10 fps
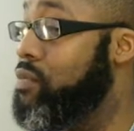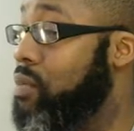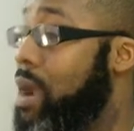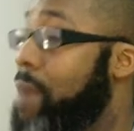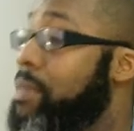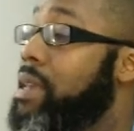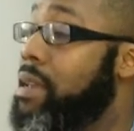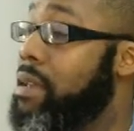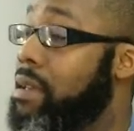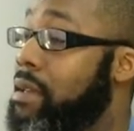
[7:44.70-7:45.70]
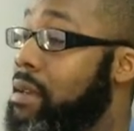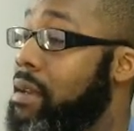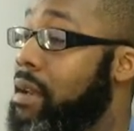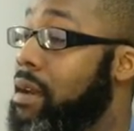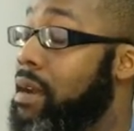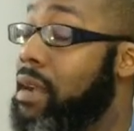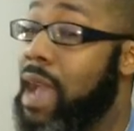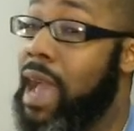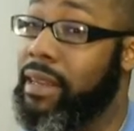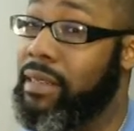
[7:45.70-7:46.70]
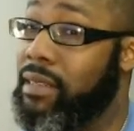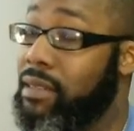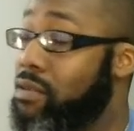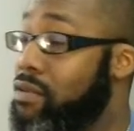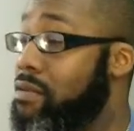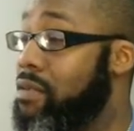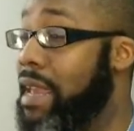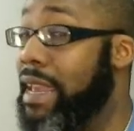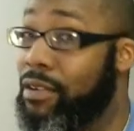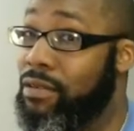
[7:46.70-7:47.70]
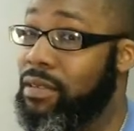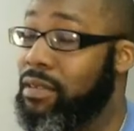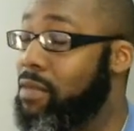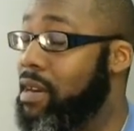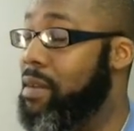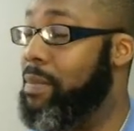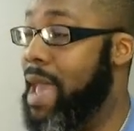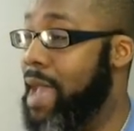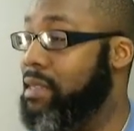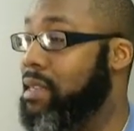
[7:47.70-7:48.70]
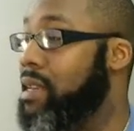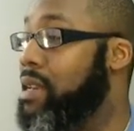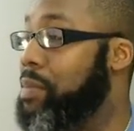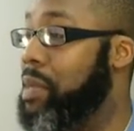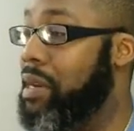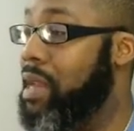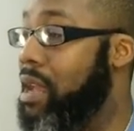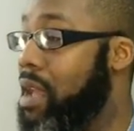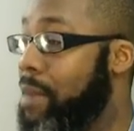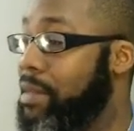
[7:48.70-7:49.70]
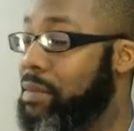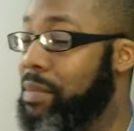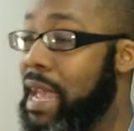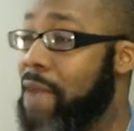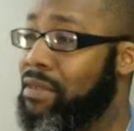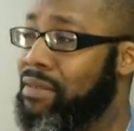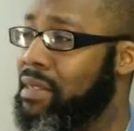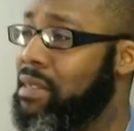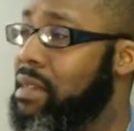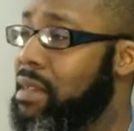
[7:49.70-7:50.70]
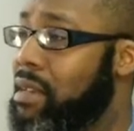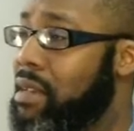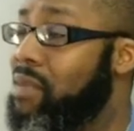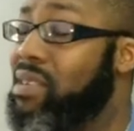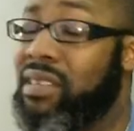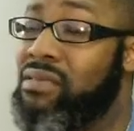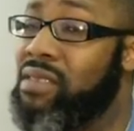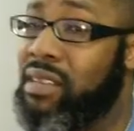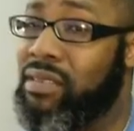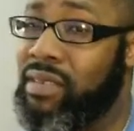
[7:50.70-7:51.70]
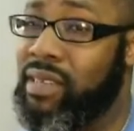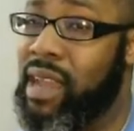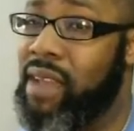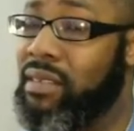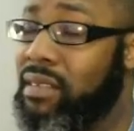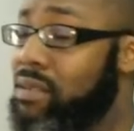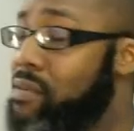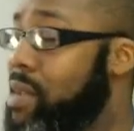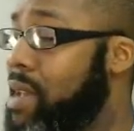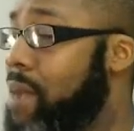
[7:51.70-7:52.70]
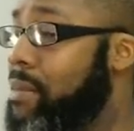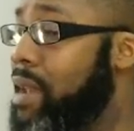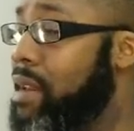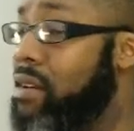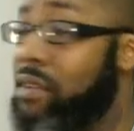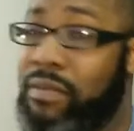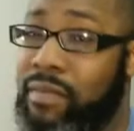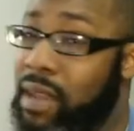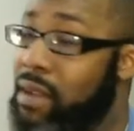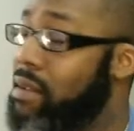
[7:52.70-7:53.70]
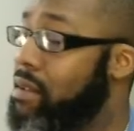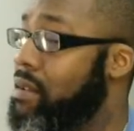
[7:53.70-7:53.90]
probably Goddess or Heels, one of the packs that kitplug.com has supplied with us. And we just gonna dig through the sounds and see what we got, man, and go from there.